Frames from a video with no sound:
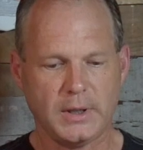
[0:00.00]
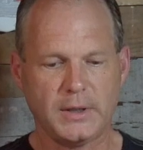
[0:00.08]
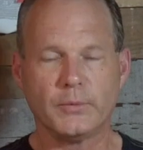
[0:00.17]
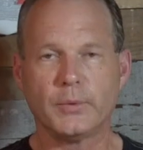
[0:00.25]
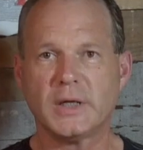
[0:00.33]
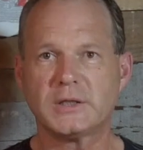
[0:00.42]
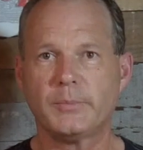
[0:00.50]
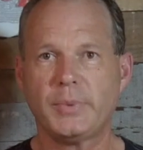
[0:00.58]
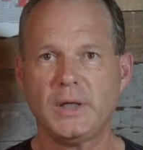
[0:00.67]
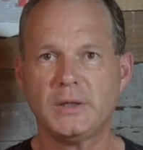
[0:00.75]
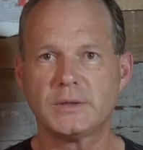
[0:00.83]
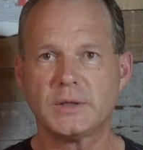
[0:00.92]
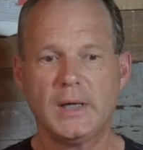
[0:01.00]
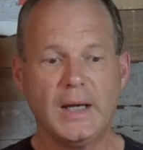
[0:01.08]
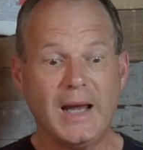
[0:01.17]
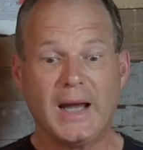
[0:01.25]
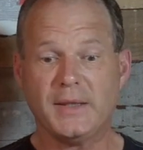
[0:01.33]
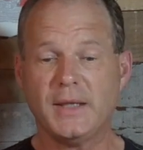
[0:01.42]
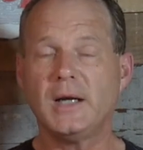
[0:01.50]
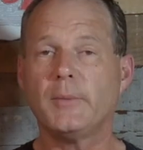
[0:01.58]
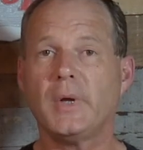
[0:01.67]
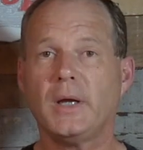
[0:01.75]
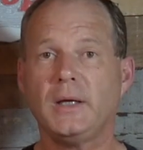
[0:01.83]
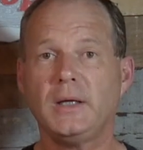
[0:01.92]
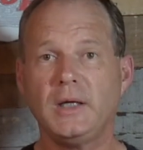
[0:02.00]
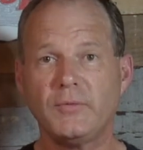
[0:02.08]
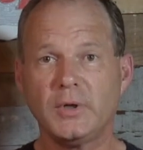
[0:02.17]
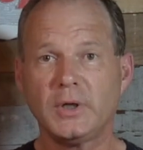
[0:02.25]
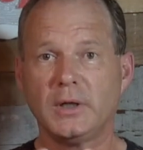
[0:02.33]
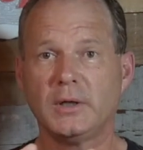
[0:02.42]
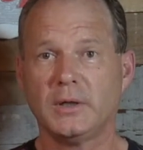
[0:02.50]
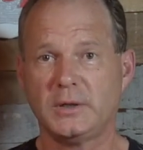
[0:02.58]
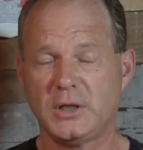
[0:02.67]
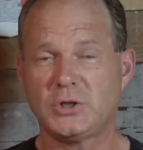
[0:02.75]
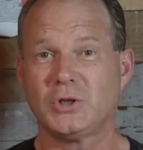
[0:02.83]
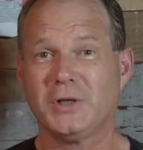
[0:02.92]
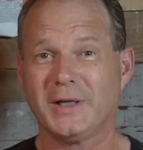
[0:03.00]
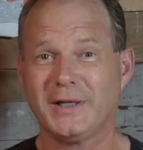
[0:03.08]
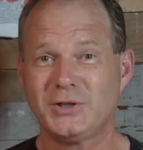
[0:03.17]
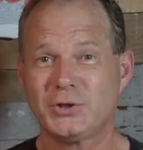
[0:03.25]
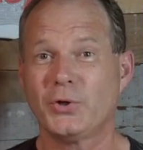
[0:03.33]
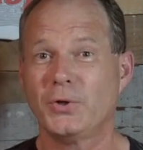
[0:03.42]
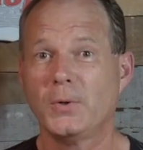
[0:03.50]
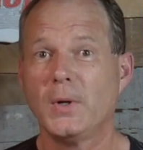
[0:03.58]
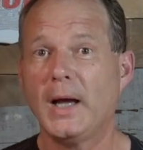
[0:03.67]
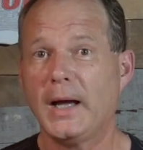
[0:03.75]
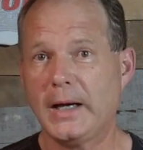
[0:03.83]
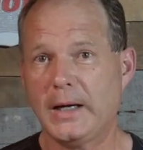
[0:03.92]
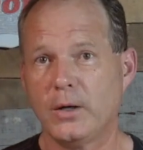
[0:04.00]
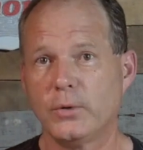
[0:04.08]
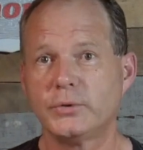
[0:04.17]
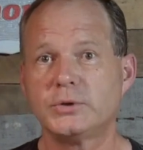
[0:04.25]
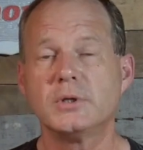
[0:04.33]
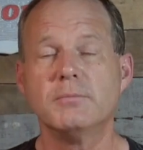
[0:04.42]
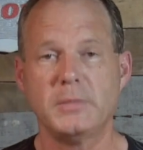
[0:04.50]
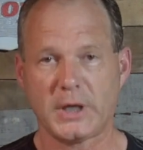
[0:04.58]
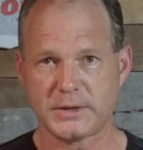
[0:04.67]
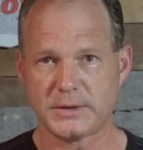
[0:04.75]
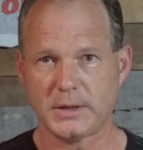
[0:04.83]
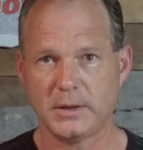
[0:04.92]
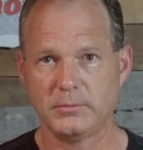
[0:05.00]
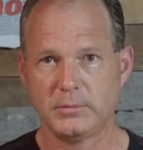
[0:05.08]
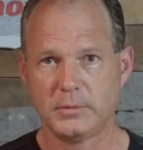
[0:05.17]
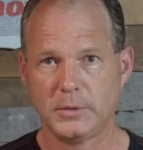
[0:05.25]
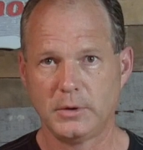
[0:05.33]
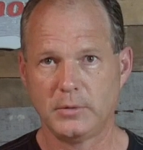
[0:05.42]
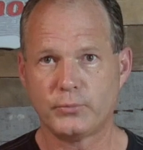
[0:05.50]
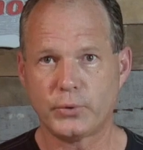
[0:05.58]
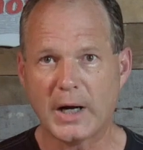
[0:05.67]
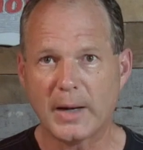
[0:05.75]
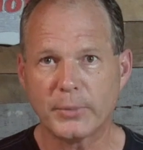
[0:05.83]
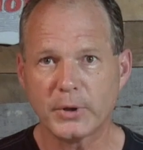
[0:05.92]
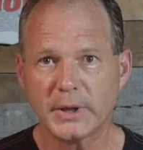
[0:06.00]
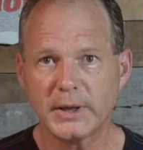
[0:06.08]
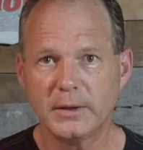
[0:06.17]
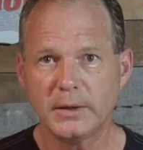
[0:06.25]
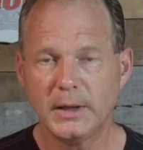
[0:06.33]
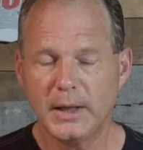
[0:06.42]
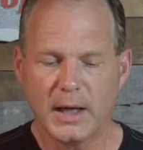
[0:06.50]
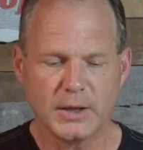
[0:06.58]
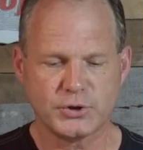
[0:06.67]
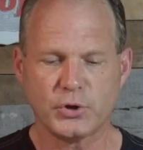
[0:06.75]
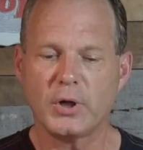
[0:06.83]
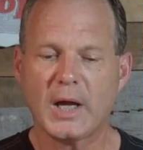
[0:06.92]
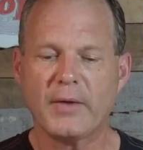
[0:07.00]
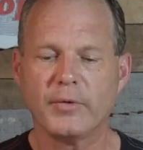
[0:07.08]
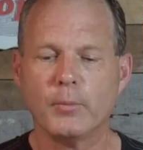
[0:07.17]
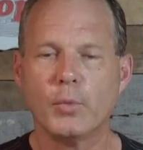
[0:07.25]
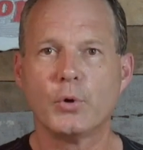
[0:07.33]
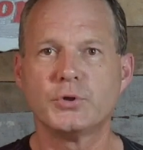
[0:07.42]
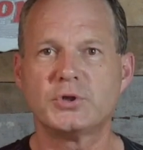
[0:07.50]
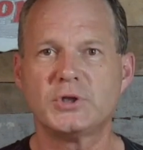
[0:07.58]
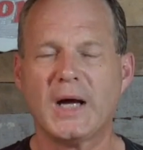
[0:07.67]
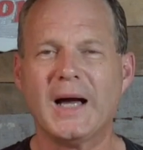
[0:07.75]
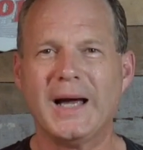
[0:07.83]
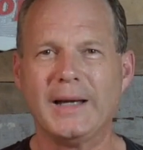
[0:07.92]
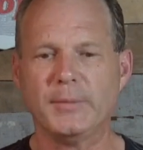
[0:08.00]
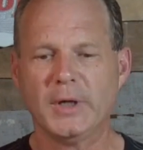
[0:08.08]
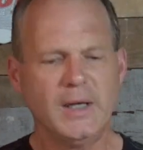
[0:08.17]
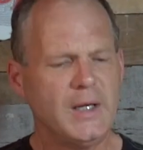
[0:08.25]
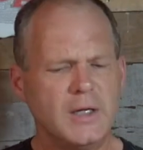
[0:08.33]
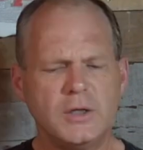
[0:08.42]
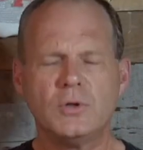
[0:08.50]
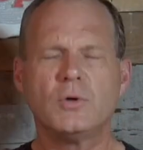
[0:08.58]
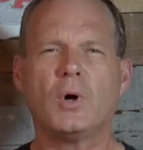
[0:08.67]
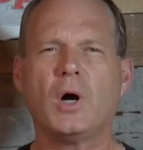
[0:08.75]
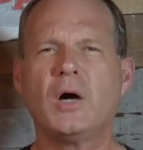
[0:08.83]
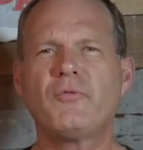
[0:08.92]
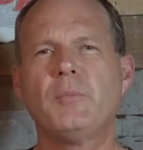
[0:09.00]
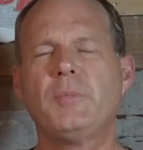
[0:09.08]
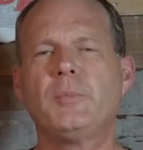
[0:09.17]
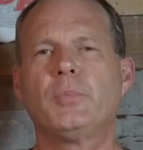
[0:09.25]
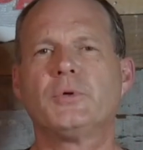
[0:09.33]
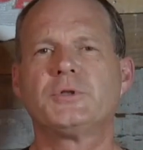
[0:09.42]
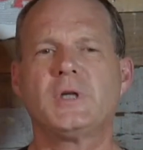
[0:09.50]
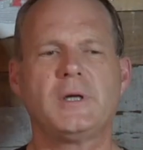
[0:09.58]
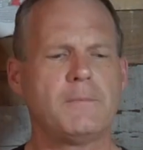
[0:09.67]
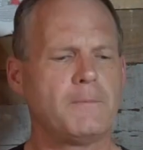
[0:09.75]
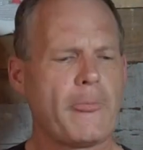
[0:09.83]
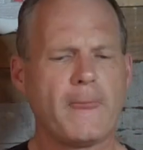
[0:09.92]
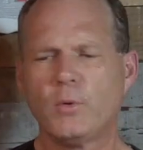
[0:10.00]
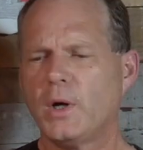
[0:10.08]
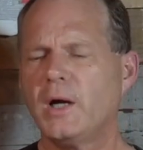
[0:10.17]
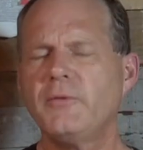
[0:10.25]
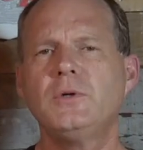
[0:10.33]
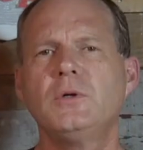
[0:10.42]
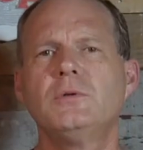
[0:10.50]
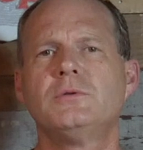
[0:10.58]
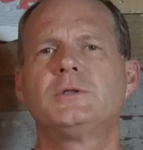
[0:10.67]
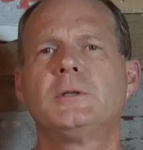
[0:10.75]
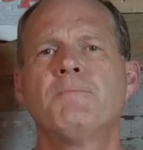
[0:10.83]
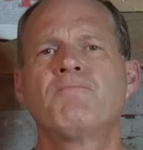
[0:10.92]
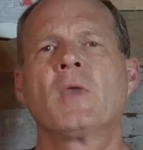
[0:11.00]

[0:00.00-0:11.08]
and the recipes. And then I'm even going to additionally show you how to mix them properly, and so you have the most time. You know, often people say, well, I've used